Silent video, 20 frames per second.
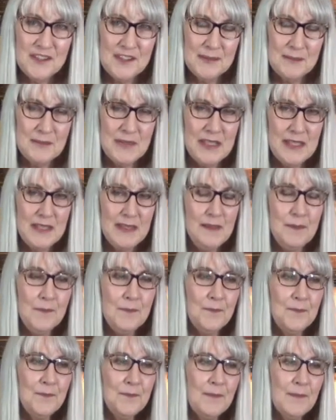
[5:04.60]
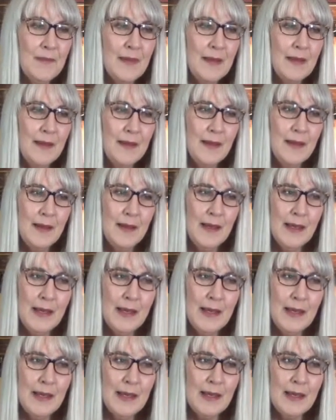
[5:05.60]
on me,
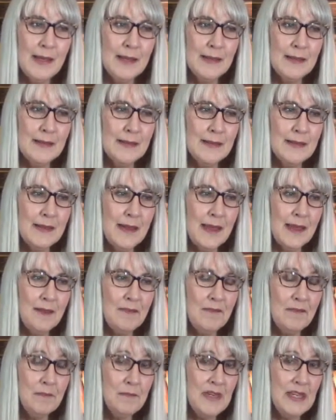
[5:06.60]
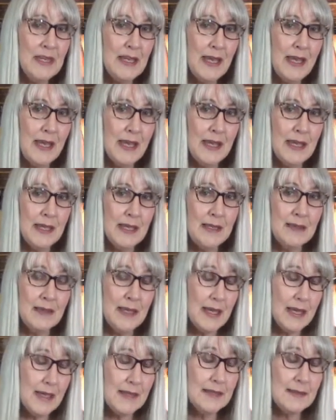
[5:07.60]
and gave me
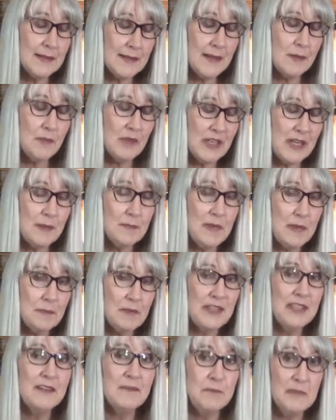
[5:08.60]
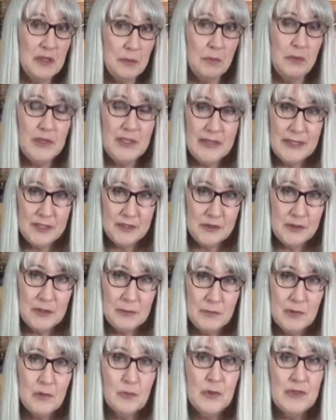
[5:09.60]
they had someone come up and give me a breathing
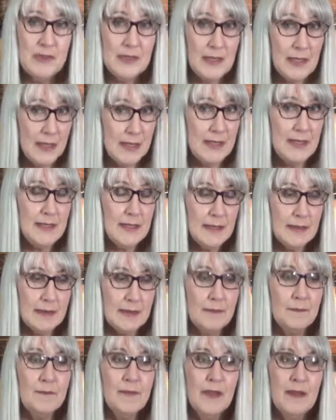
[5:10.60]
treatment with the idea